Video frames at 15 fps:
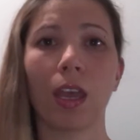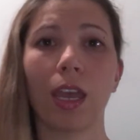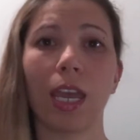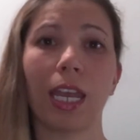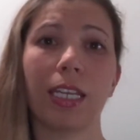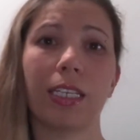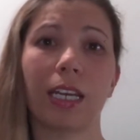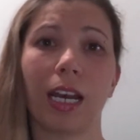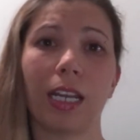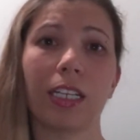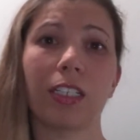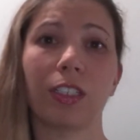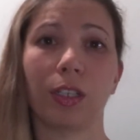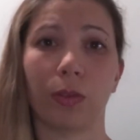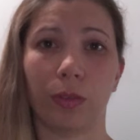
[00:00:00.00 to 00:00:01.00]
A
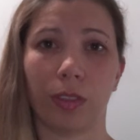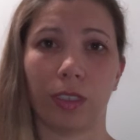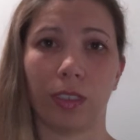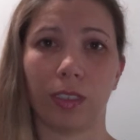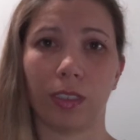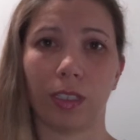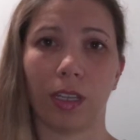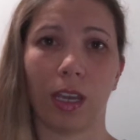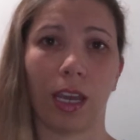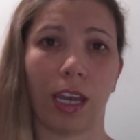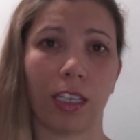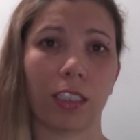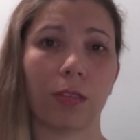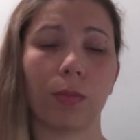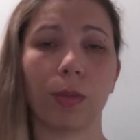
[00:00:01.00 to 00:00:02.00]
diagnosis
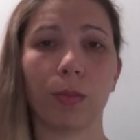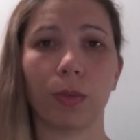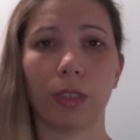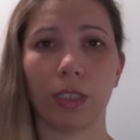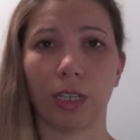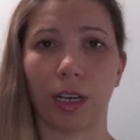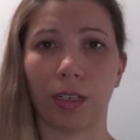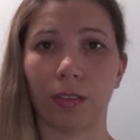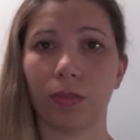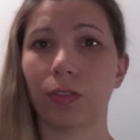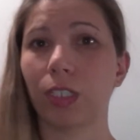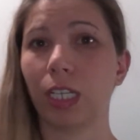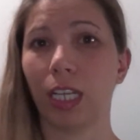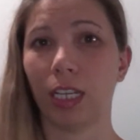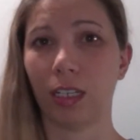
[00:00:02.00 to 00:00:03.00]
has to be put down for an
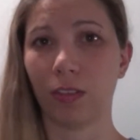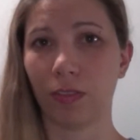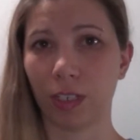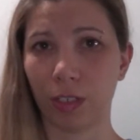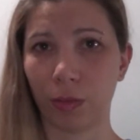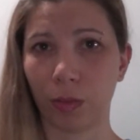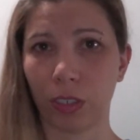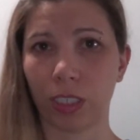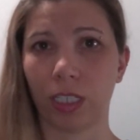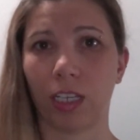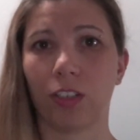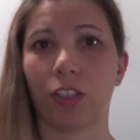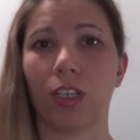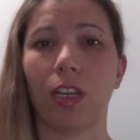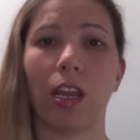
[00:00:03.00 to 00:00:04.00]
individual
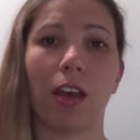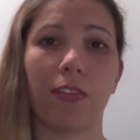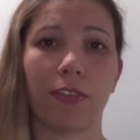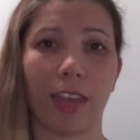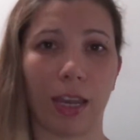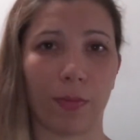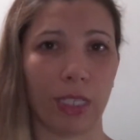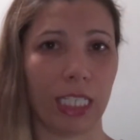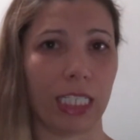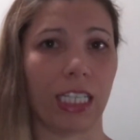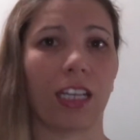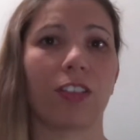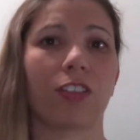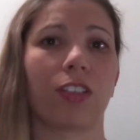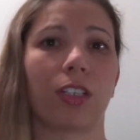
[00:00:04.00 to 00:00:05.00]
session, a family
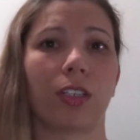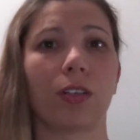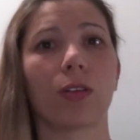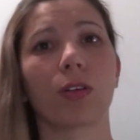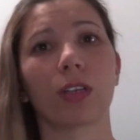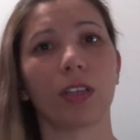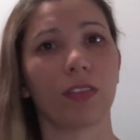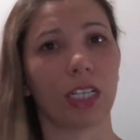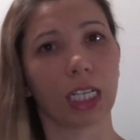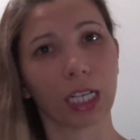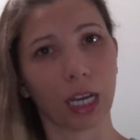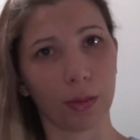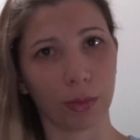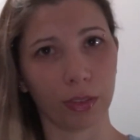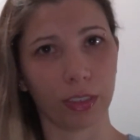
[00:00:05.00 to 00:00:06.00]
session, or even a
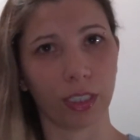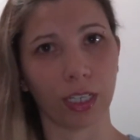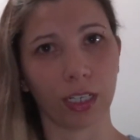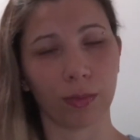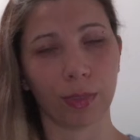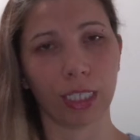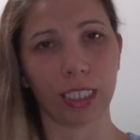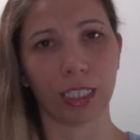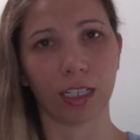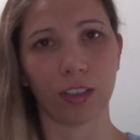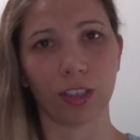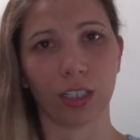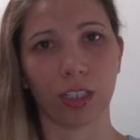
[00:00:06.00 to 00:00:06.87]
couples therapy session.